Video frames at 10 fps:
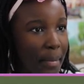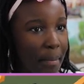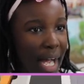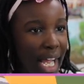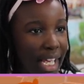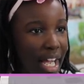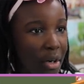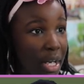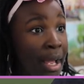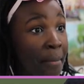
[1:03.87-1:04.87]
Maya.
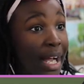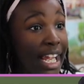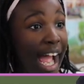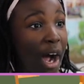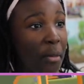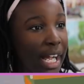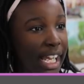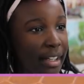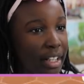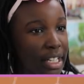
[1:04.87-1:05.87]
Okay, Maya, get out, Maya.
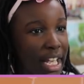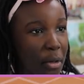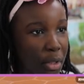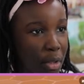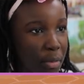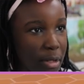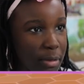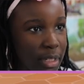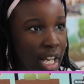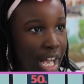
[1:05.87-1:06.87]
Okay, come on, come on,
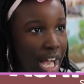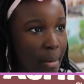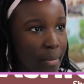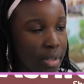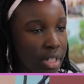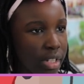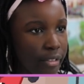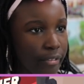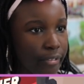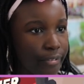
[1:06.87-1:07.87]
come on. Um,
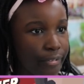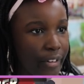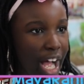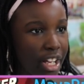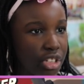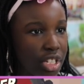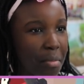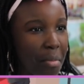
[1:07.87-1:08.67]
fashion